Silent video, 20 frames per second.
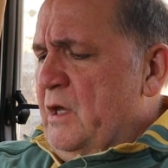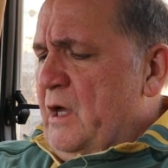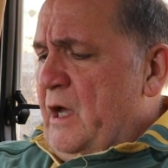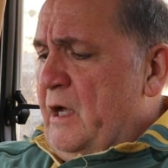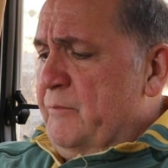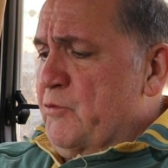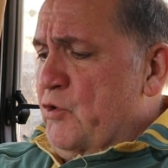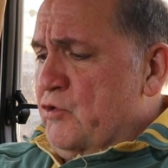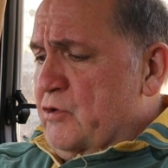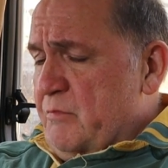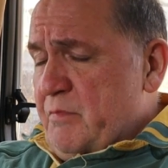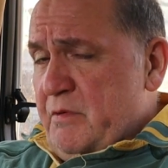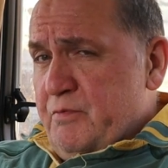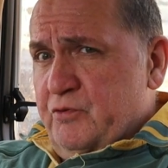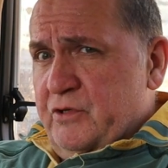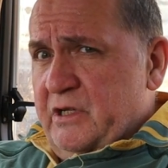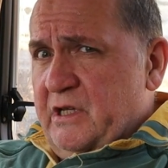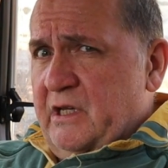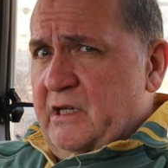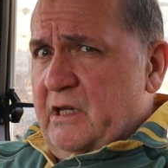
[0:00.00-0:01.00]
I'm not going to be
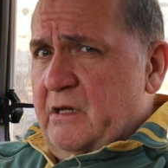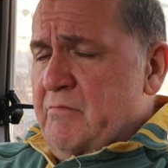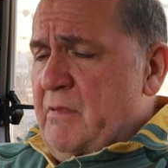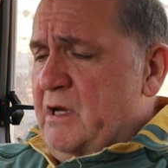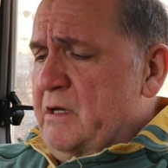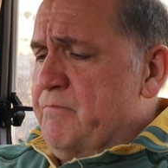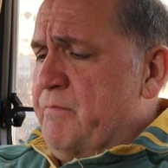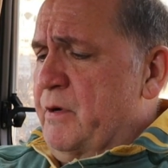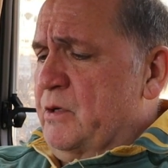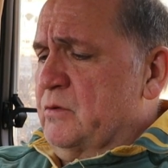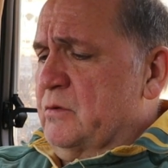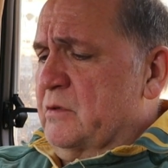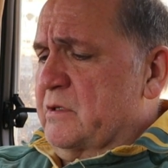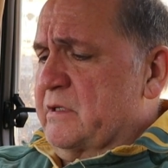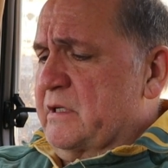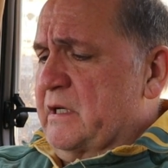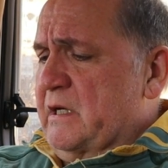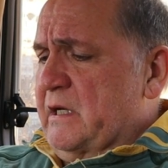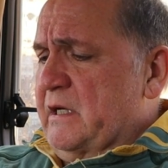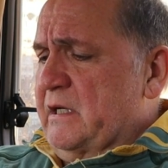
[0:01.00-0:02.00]
putting it in my bowl
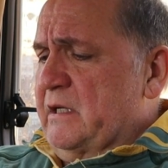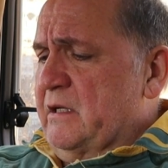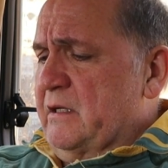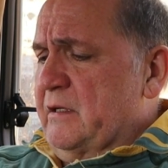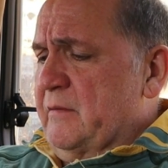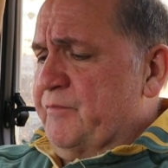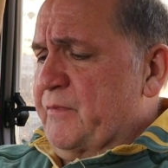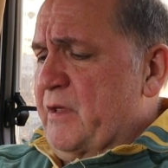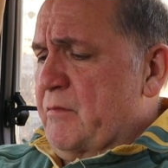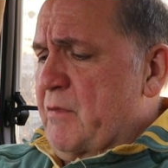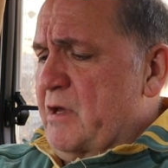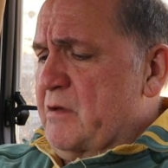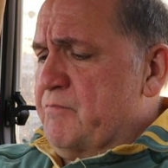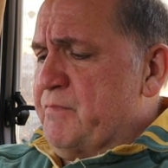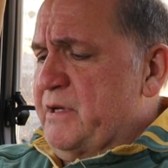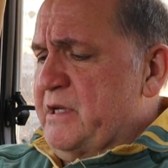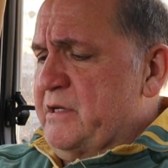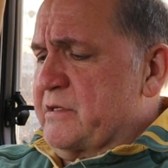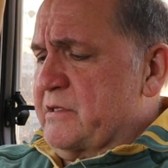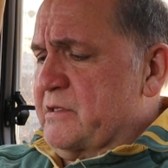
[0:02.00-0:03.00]
today, in my
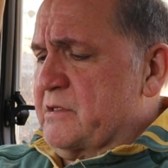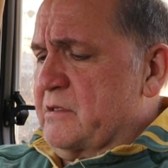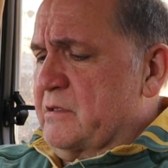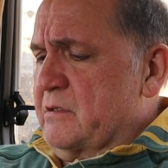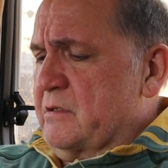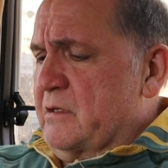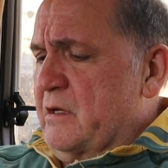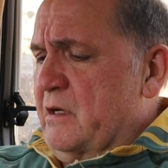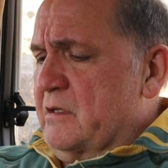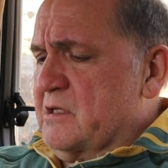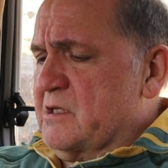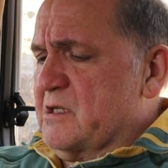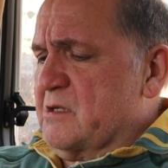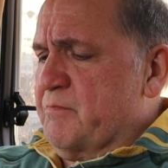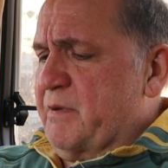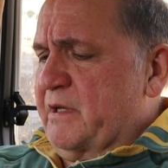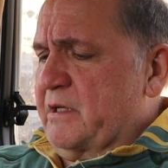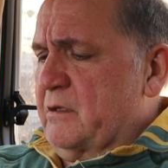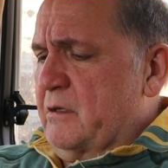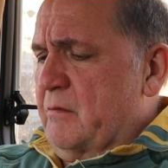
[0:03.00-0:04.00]
Peterson
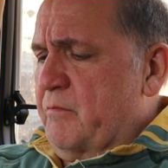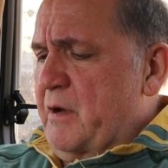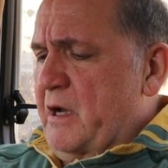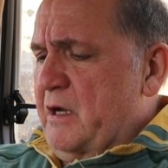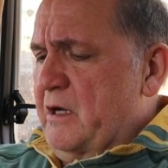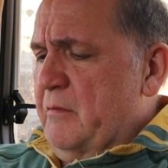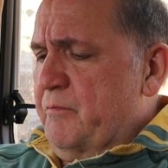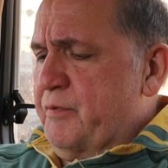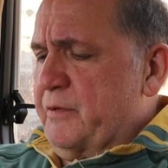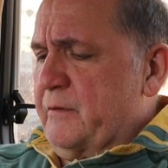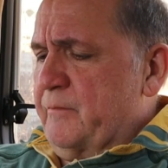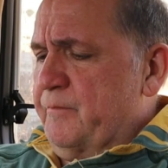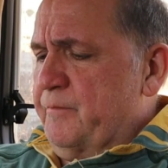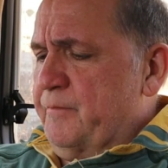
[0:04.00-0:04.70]
spigot pipe.